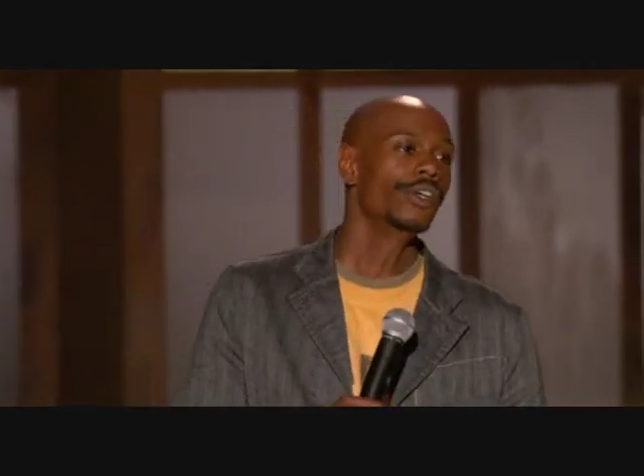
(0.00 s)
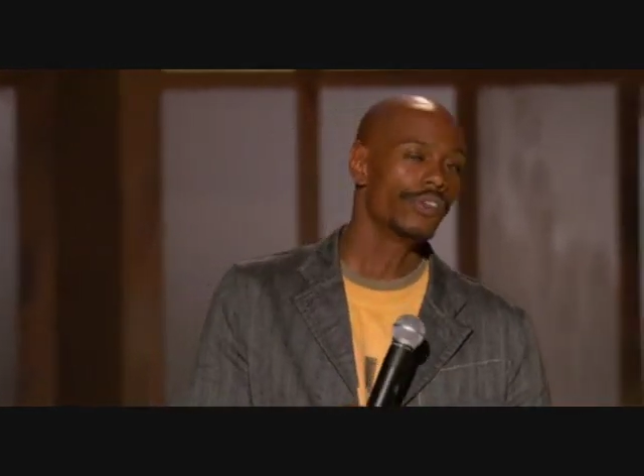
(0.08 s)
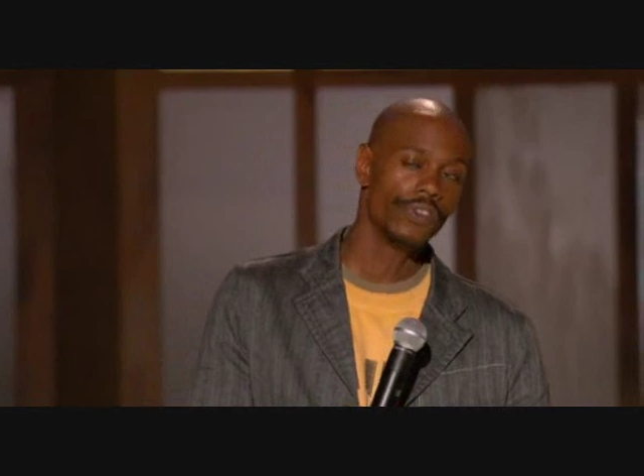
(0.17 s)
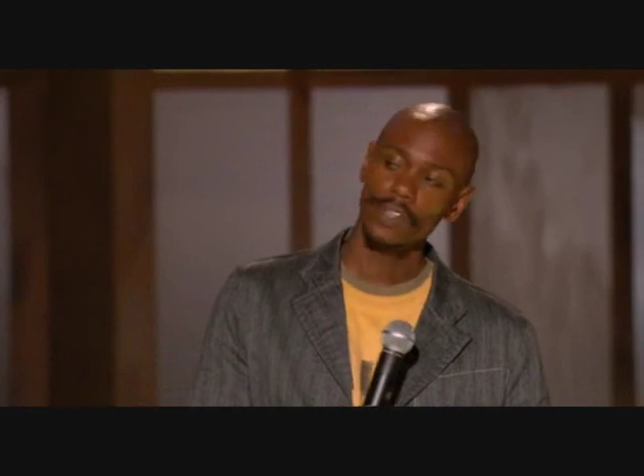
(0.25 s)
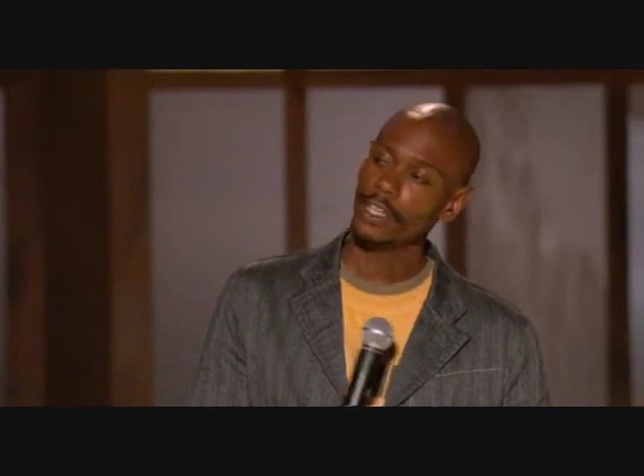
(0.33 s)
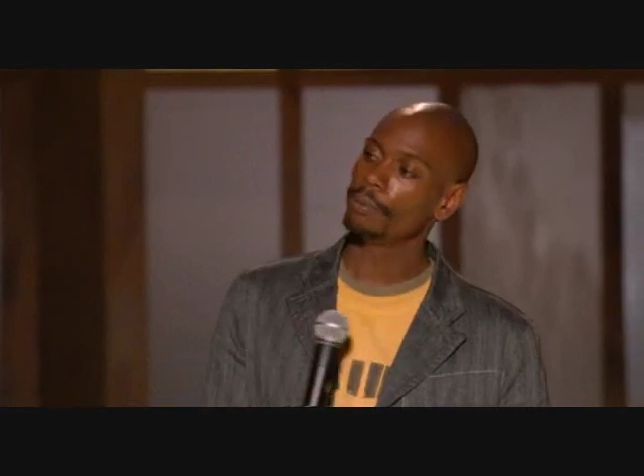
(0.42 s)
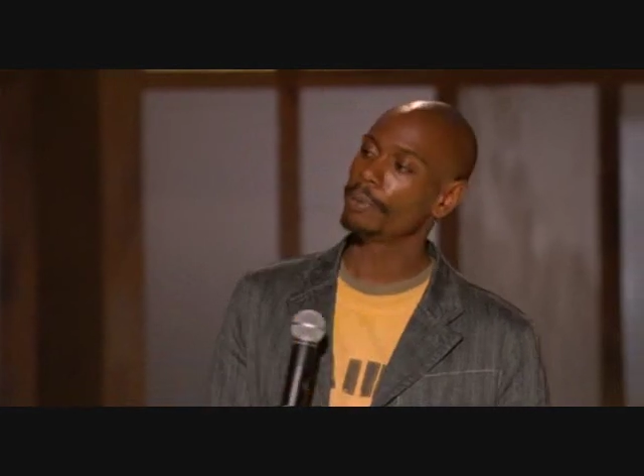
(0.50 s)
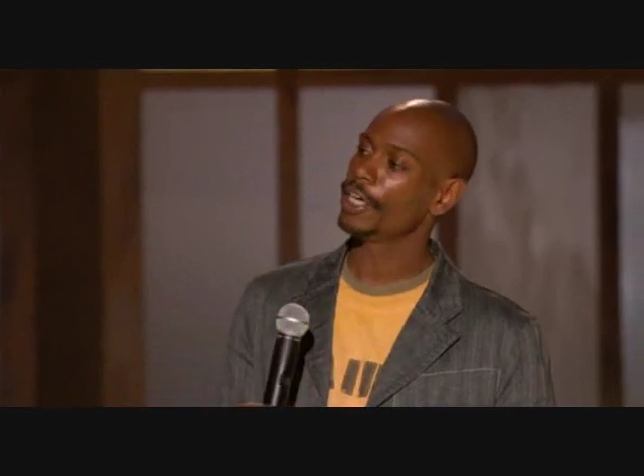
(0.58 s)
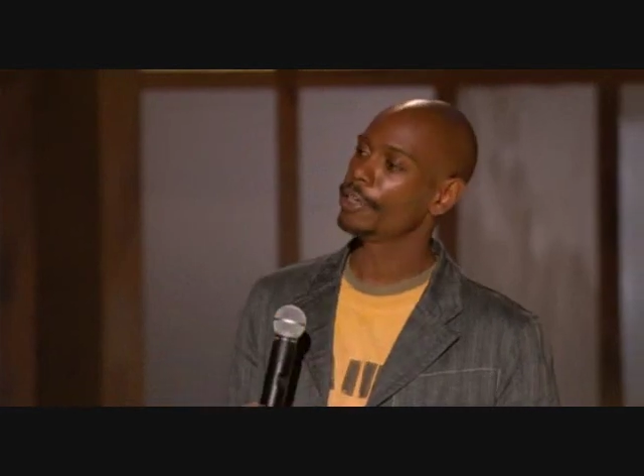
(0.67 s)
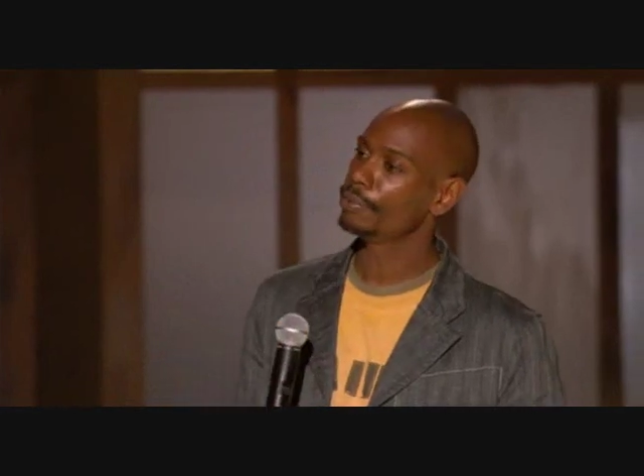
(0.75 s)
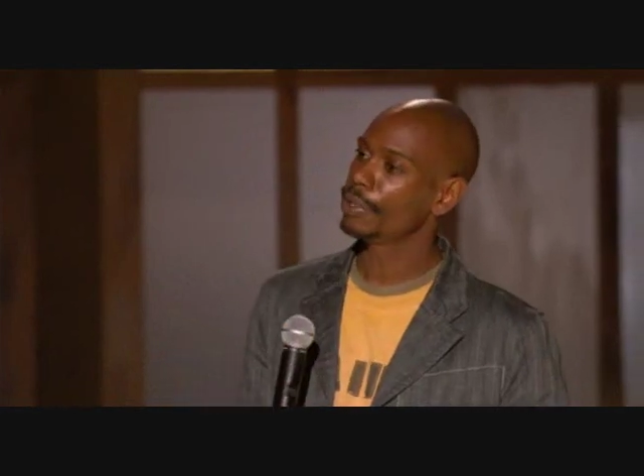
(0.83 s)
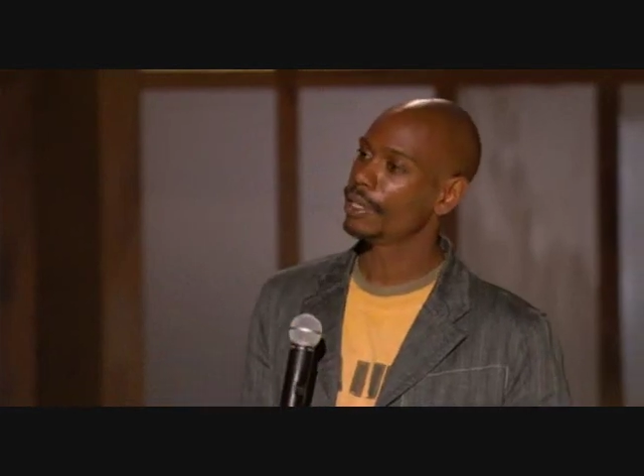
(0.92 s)
This nigga
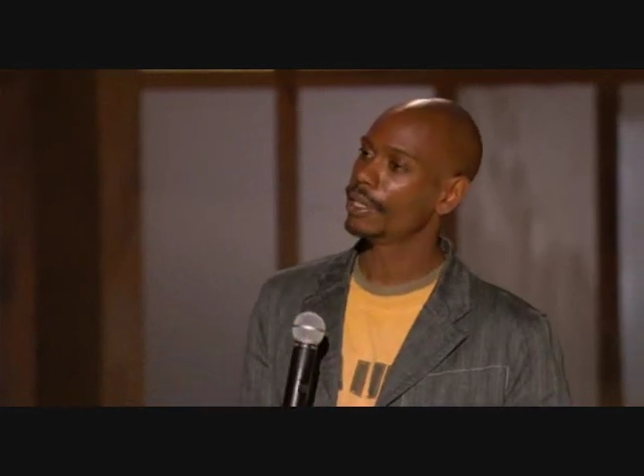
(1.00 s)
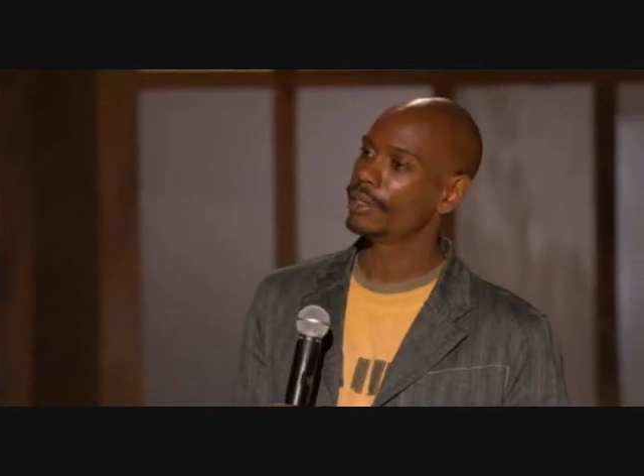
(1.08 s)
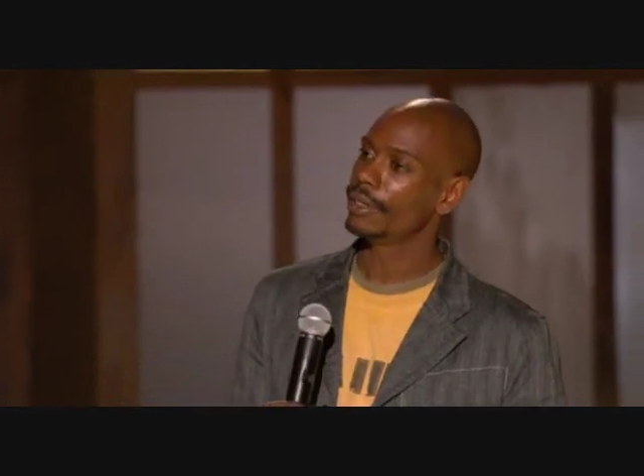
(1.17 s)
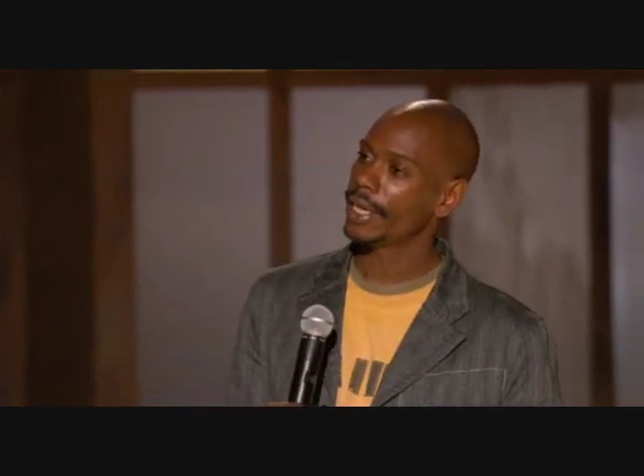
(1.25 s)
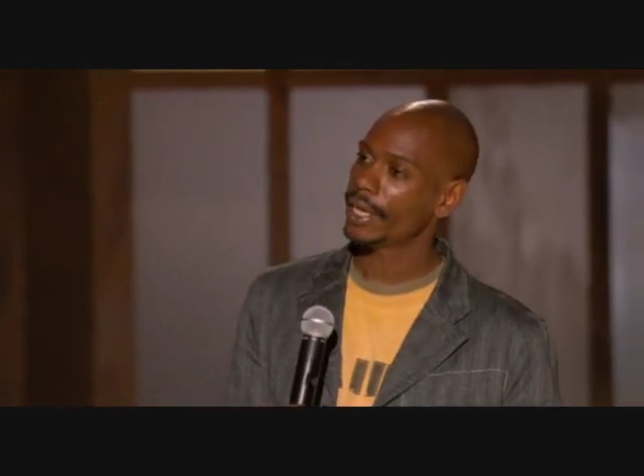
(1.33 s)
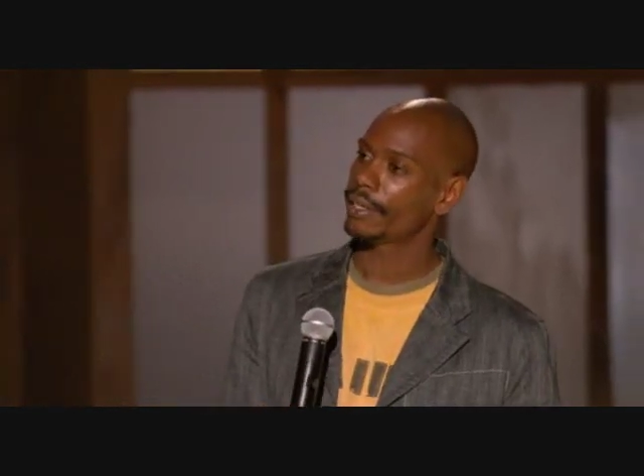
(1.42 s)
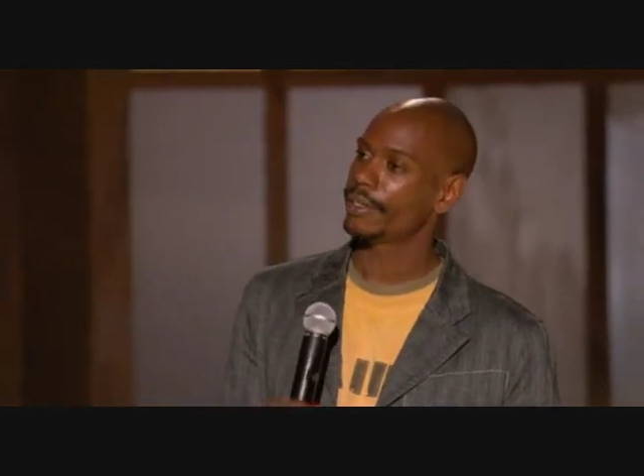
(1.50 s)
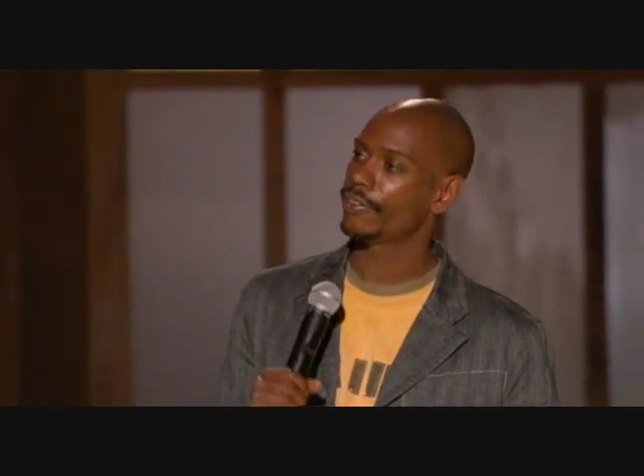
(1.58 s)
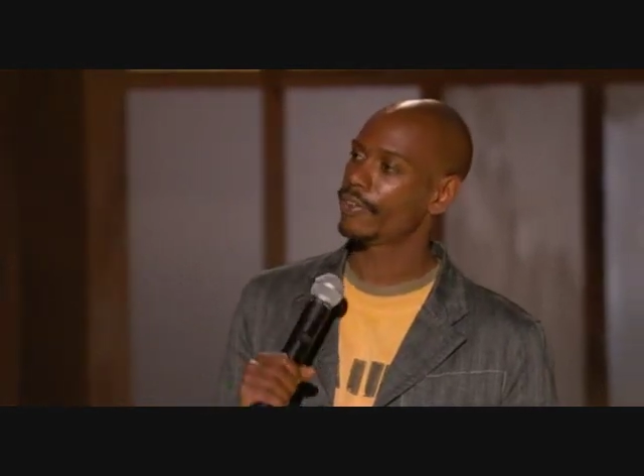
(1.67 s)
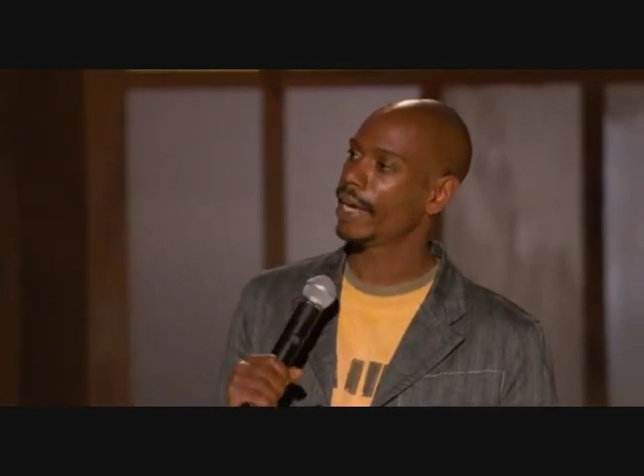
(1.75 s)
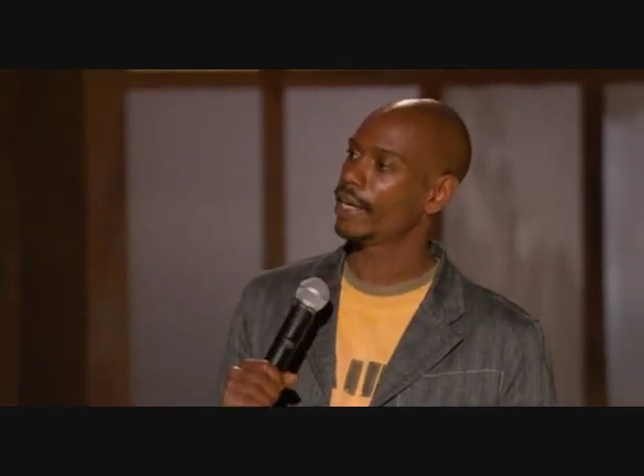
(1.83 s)
made me a necklace